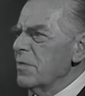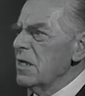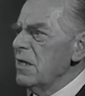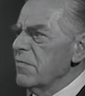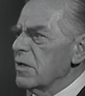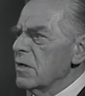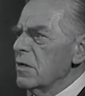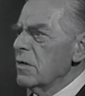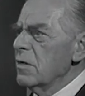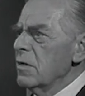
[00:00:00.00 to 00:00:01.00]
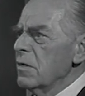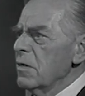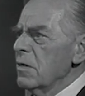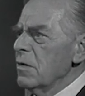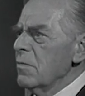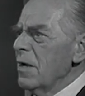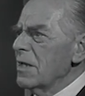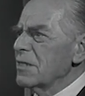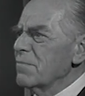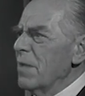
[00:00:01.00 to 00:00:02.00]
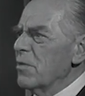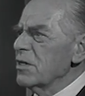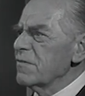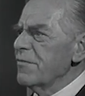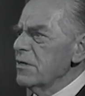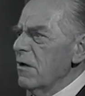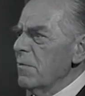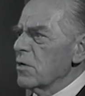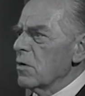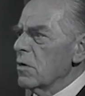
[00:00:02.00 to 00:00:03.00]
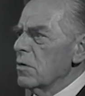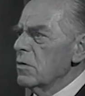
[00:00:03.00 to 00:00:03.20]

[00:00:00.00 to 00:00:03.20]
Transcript: believe it. Why, his memory is phenomenal.